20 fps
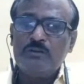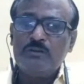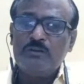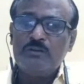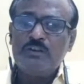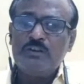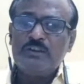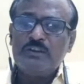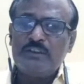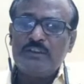
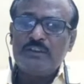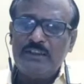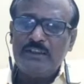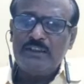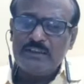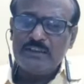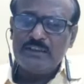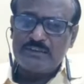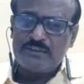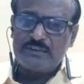Then the
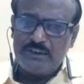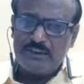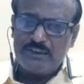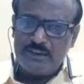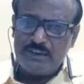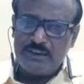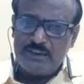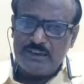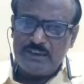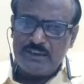second
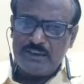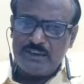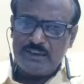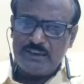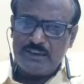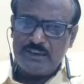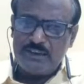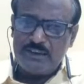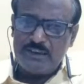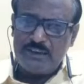requirement
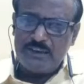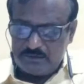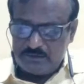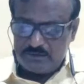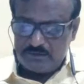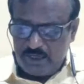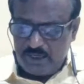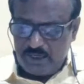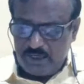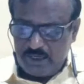is
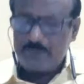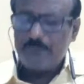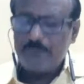that